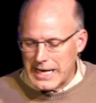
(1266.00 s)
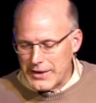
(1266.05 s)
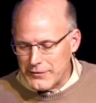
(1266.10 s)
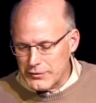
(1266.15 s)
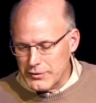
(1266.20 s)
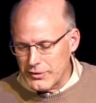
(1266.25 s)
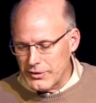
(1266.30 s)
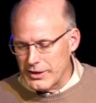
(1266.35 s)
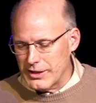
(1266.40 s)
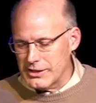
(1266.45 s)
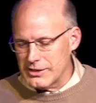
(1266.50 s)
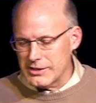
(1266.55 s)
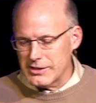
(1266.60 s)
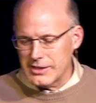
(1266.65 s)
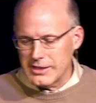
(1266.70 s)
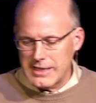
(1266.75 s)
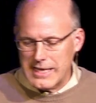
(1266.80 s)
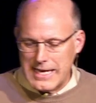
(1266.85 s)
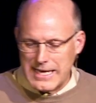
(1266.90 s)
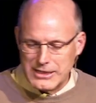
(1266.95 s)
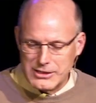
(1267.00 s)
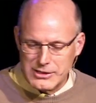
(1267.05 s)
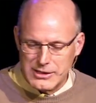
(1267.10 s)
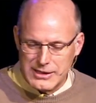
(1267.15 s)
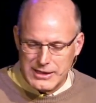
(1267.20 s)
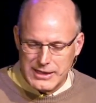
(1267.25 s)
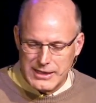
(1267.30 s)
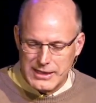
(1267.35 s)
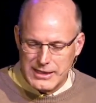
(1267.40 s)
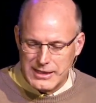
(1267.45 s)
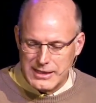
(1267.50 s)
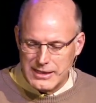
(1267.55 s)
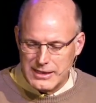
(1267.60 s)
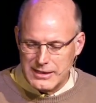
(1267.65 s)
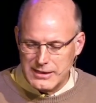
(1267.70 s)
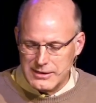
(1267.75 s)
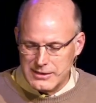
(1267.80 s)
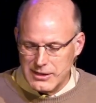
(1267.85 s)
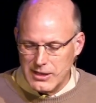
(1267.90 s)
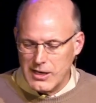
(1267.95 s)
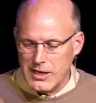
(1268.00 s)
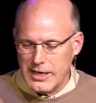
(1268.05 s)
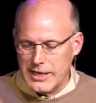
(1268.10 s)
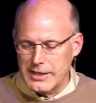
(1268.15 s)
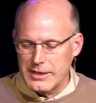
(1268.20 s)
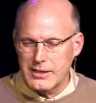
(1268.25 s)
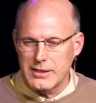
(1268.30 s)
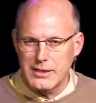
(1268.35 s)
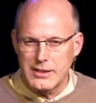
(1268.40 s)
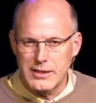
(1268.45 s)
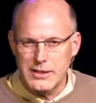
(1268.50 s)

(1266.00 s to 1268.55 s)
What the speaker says: after this that actually he died.